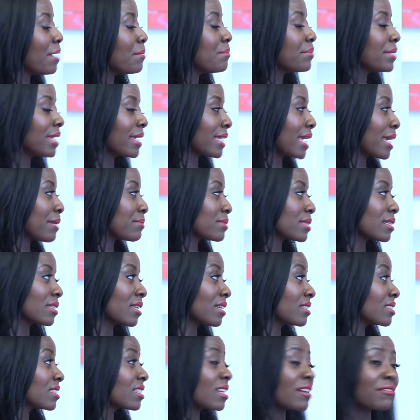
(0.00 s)
NBA games in
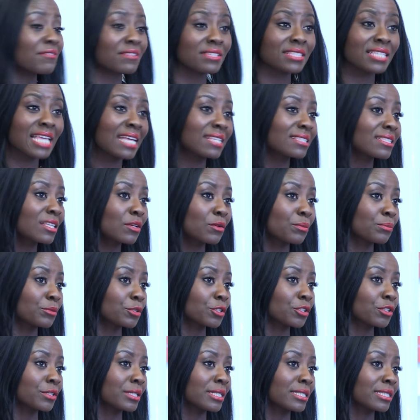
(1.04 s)
London are fantastic
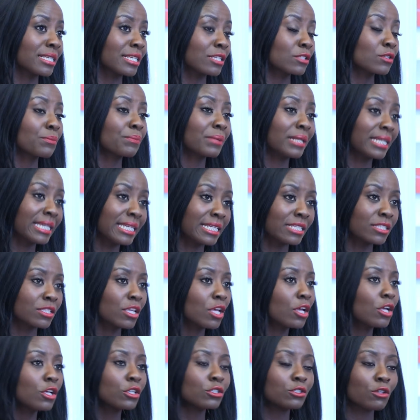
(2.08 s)
opportunities. So please,
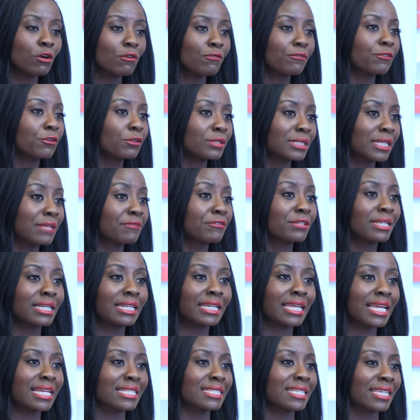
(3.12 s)
don't feel, if you
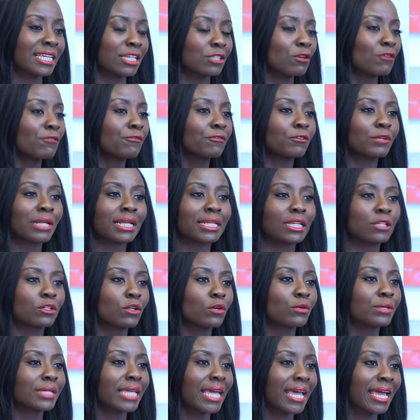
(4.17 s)
didn't get a ticket, don't feel that they
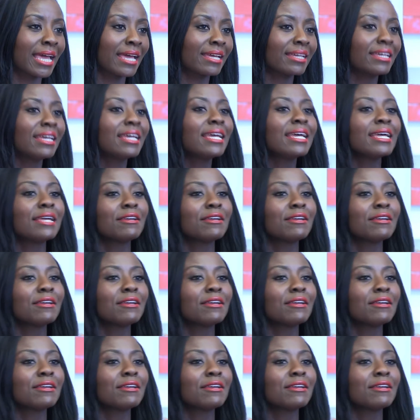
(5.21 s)
don't care.